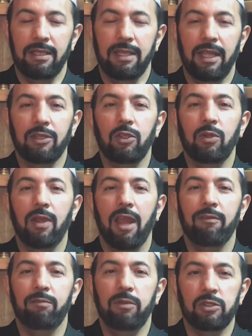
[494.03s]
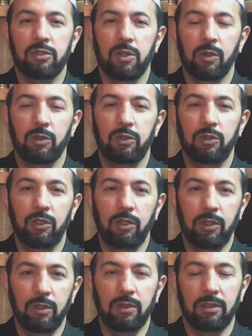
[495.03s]
that You have bestowed
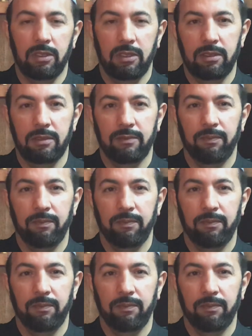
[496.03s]
Your